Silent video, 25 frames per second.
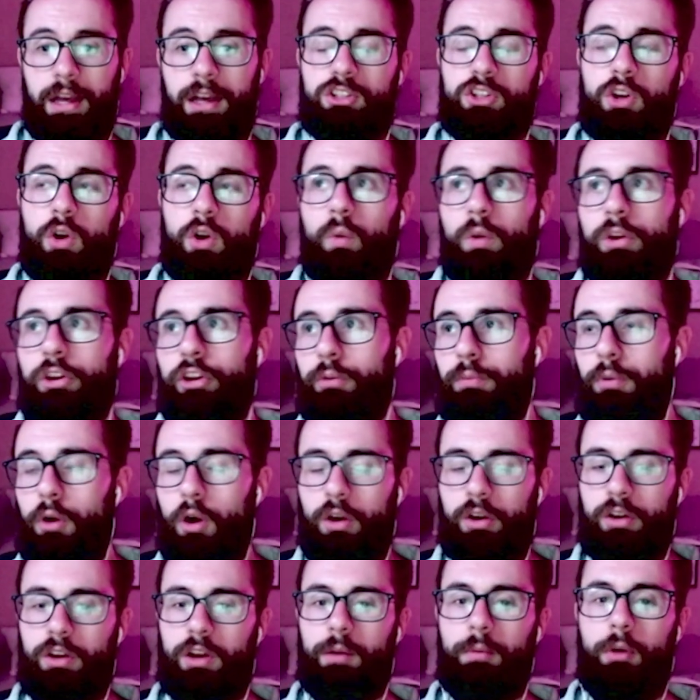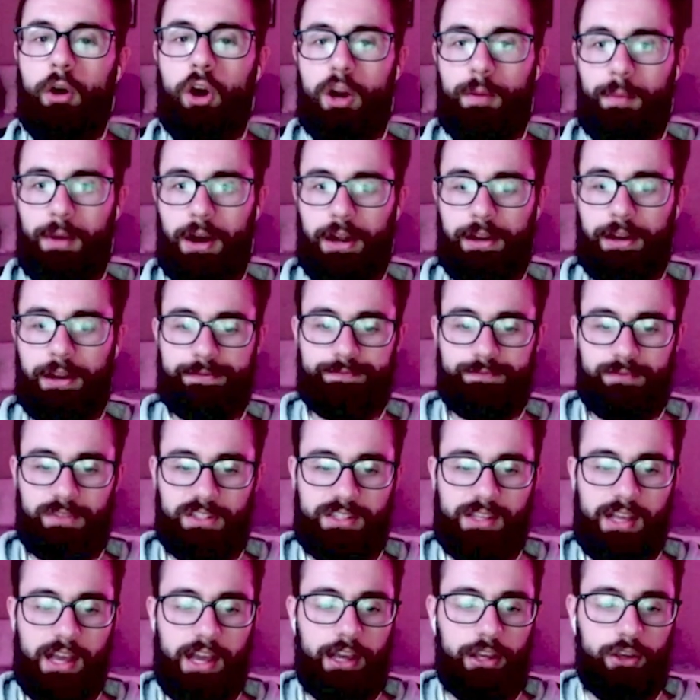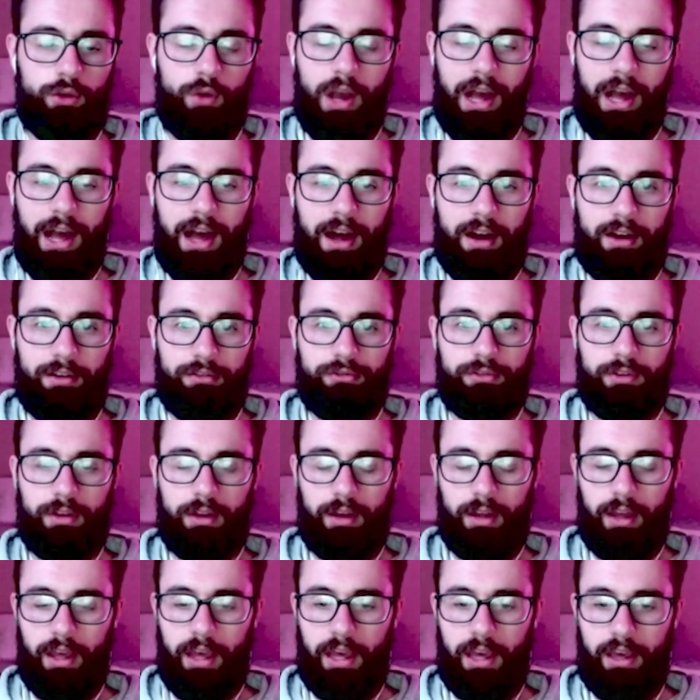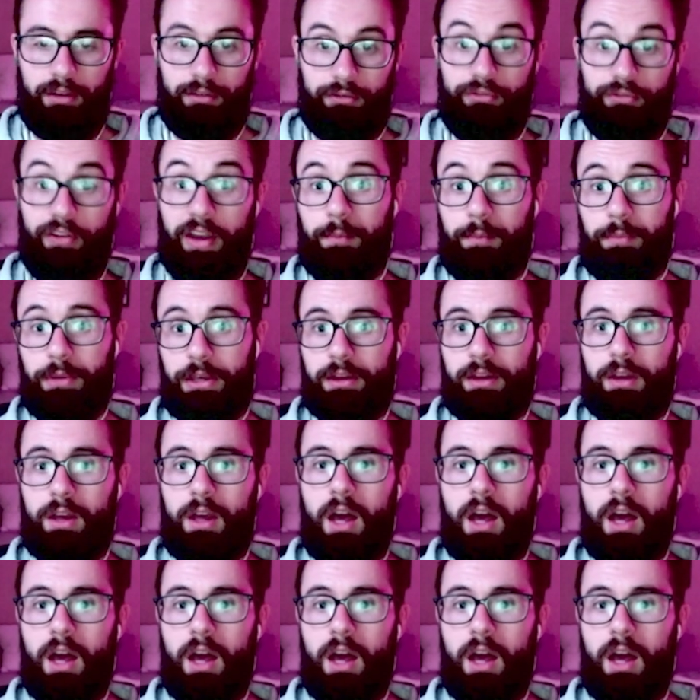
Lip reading: So when you're a Pokemon, say you have a Phanpy.